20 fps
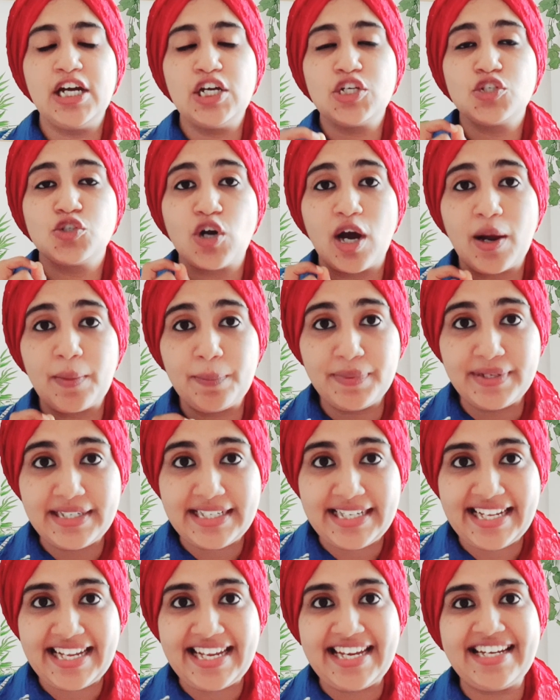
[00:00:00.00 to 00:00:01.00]
to
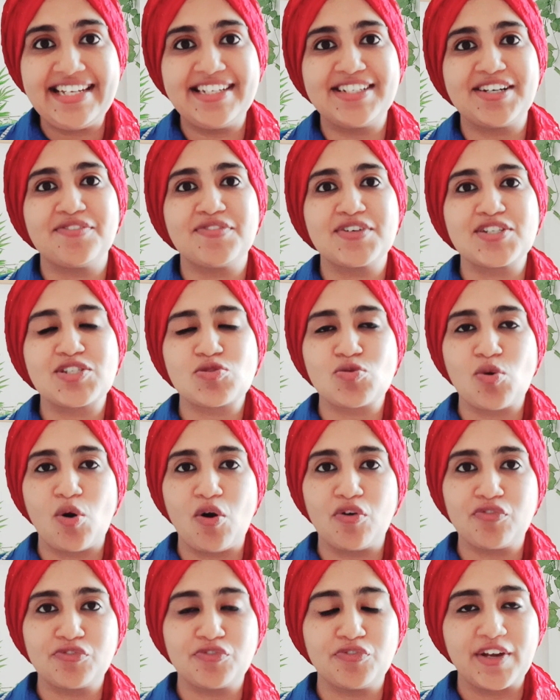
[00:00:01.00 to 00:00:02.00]
update our
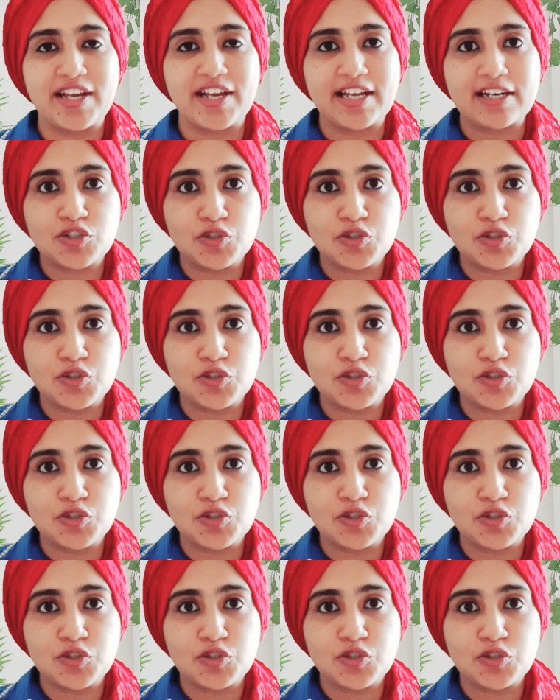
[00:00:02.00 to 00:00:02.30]
software,